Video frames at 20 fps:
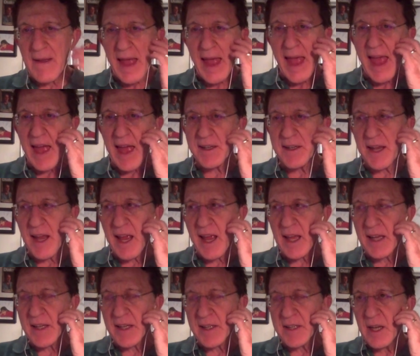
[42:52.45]

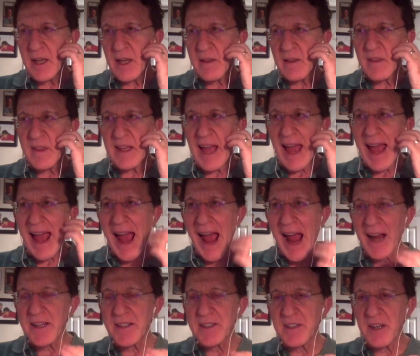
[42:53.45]
And the
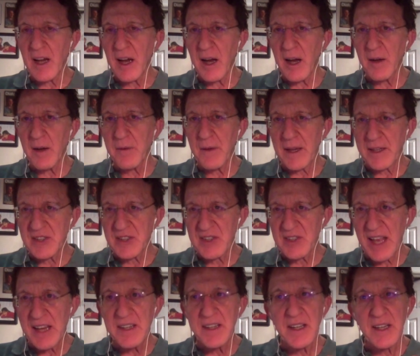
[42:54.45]
act of
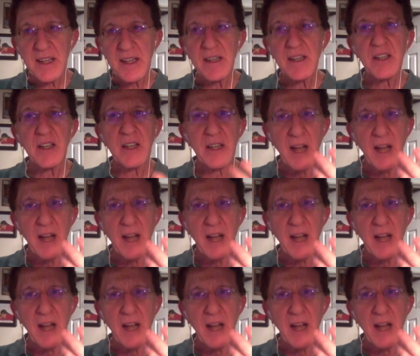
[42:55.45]
extending